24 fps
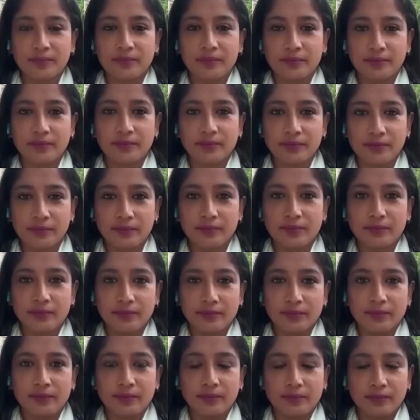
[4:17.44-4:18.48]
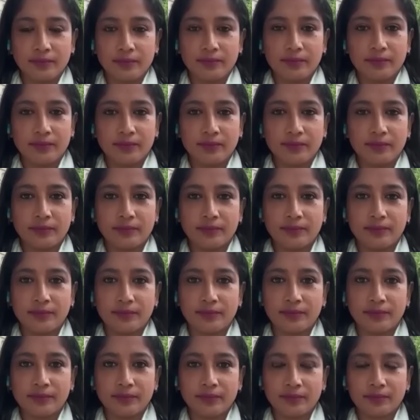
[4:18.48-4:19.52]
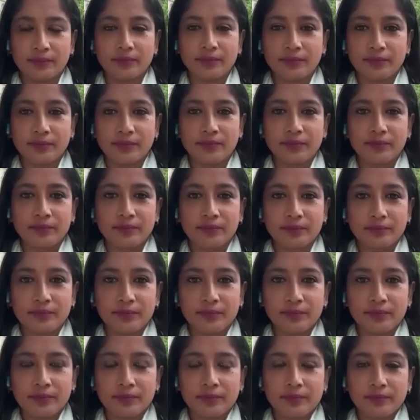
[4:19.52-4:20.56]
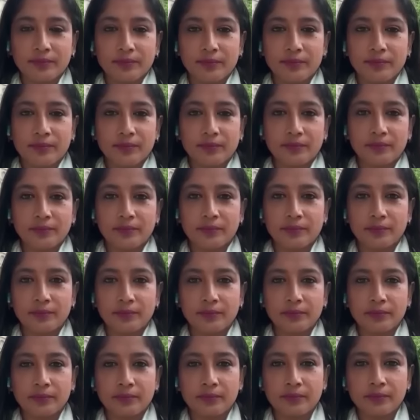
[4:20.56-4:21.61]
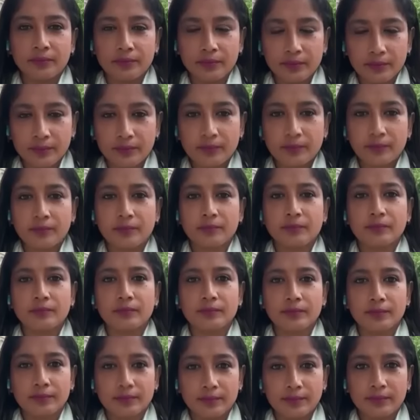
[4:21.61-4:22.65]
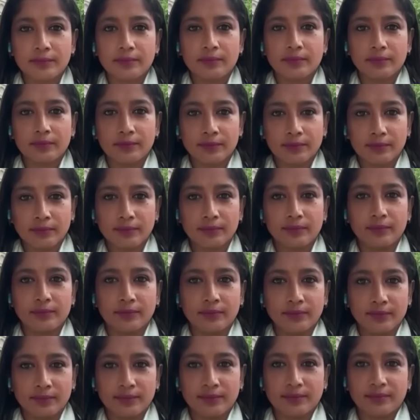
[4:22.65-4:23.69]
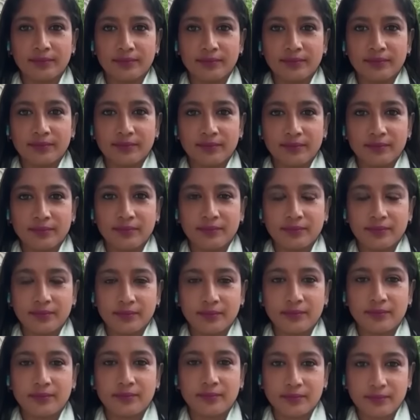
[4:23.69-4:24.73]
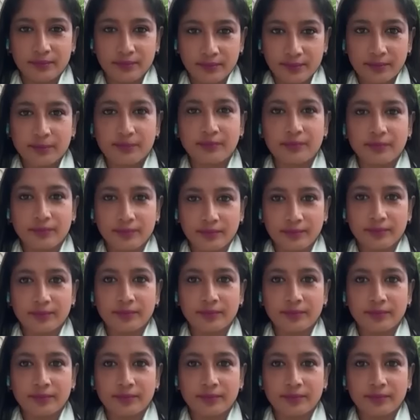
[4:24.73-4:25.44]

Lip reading: This person isn't speaking.